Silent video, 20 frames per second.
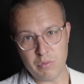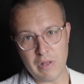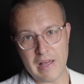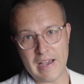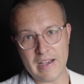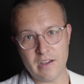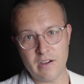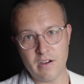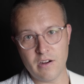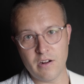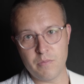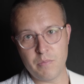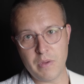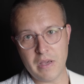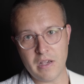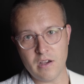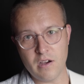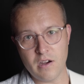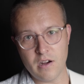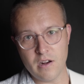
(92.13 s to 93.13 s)
Blackguard
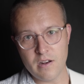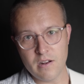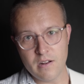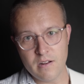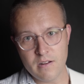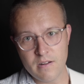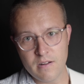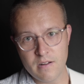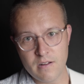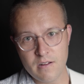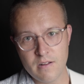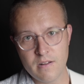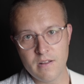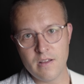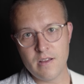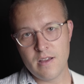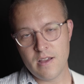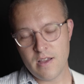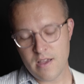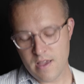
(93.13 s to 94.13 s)
pickguard.
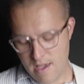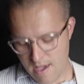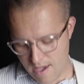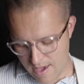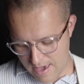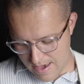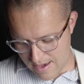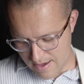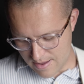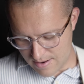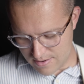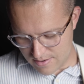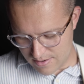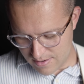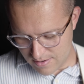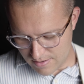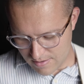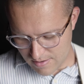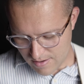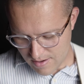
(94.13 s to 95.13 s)
And
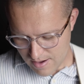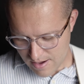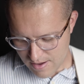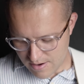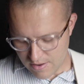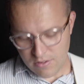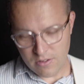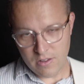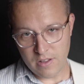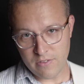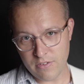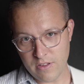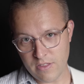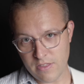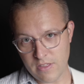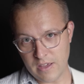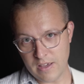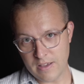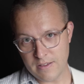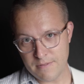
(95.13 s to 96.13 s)
another lovely
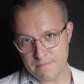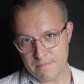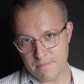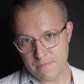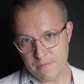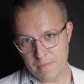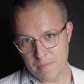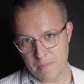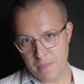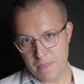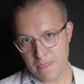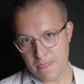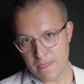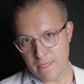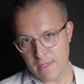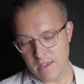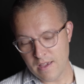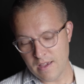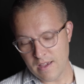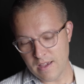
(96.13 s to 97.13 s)
thing
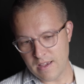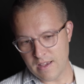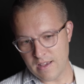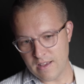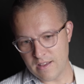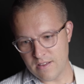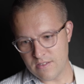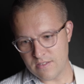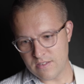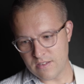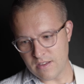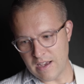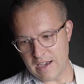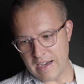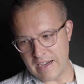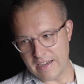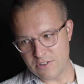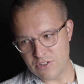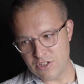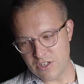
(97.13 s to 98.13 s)
is
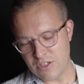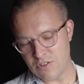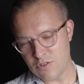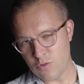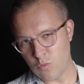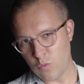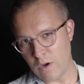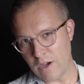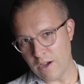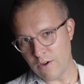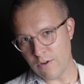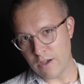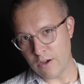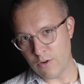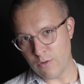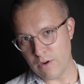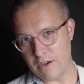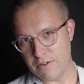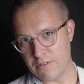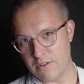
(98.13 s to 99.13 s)
I changed the wiring
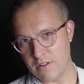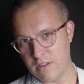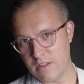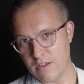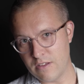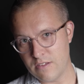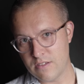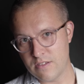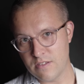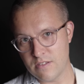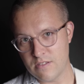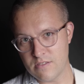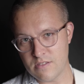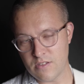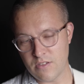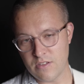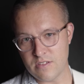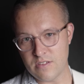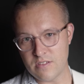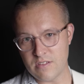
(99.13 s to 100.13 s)
around in this,
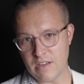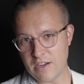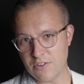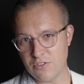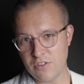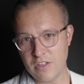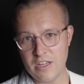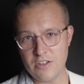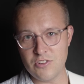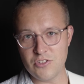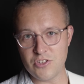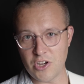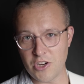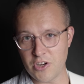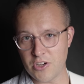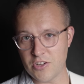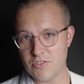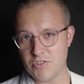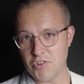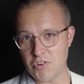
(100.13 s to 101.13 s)
so this is actually a
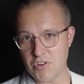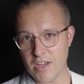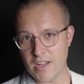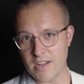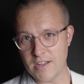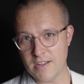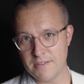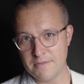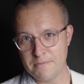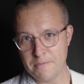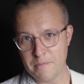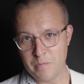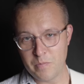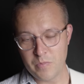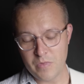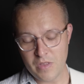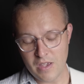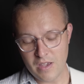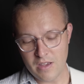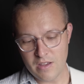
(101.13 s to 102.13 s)
dark circuit.
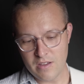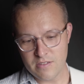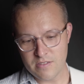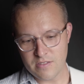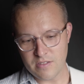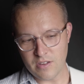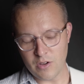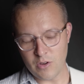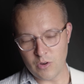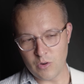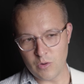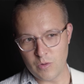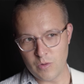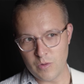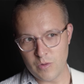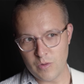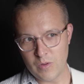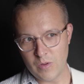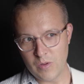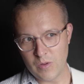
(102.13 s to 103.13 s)
So
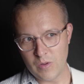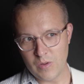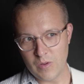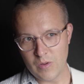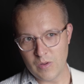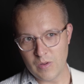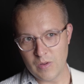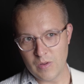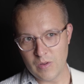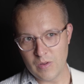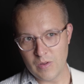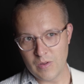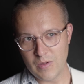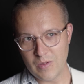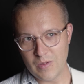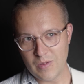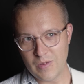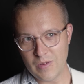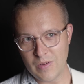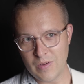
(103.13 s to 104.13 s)

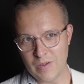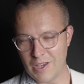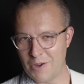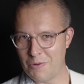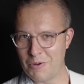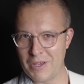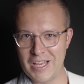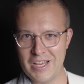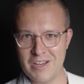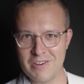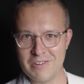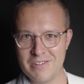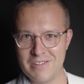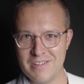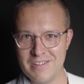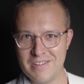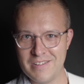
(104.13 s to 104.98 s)
here we go.